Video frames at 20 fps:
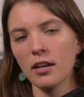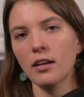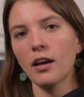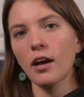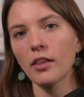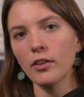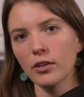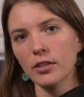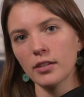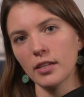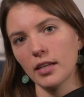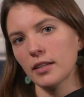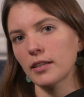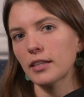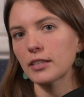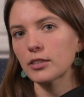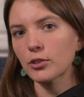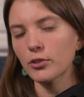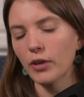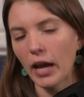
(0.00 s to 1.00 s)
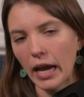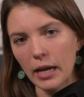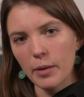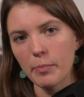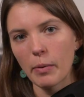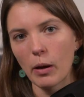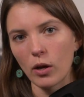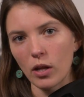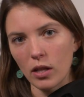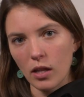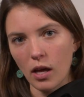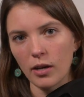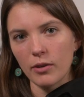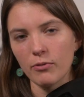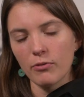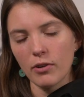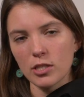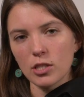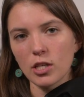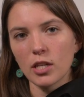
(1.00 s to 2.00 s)
another thing that's great about a lot
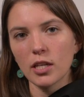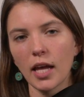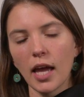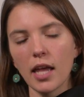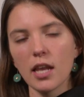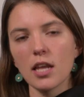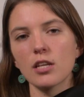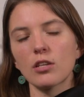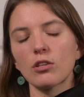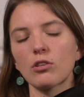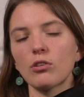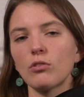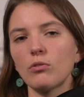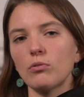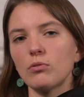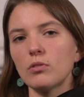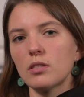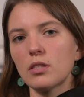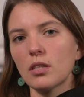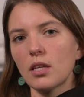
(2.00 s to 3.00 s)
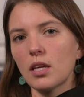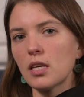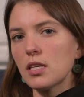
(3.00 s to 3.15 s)
of French Canadian tunes